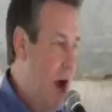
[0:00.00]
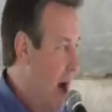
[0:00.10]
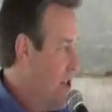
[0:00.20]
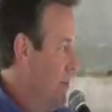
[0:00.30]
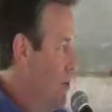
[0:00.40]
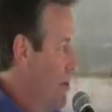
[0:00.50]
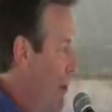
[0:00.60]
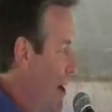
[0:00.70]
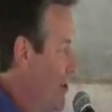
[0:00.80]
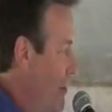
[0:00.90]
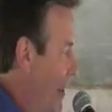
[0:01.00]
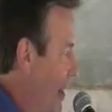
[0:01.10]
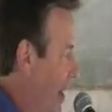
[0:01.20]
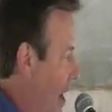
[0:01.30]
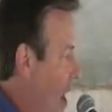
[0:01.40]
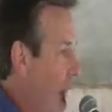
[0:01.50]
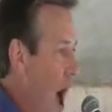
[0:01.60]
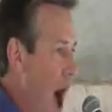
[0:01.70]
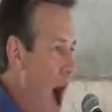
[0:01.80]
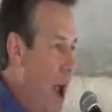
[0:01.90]
an awesome responsibility.
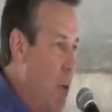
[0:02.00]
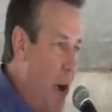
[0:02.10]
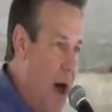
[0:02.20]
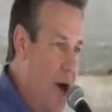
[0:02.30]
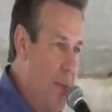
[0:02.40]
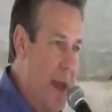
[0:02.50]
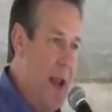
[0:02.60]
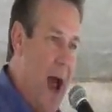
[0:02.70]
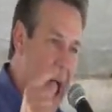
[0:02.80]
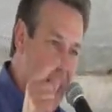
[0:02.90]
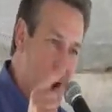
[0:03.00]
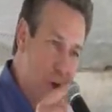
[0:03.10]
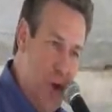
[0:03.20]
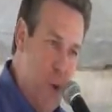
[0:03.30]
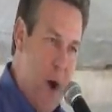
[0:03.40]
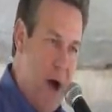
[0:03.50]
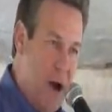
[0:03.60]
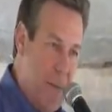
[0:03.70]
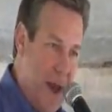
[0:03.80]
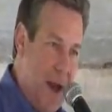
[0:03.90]
I welcome it. I know you
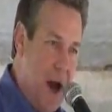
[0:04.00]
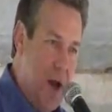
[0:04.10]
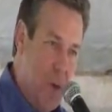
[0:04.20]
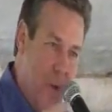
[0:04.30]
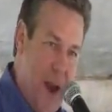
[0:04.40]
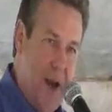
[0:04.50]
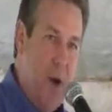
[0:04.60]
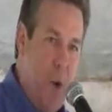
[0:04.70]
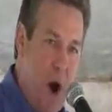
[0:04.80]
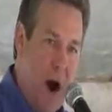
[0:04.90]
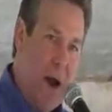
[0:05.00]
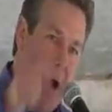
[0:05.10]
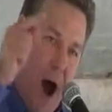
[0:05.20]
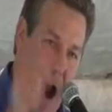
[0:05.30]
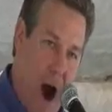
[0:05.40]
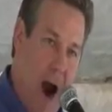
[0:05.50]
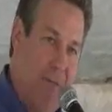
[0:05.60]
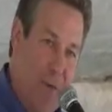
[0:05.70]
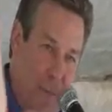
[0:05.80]
welcome it. Are you ready to work hard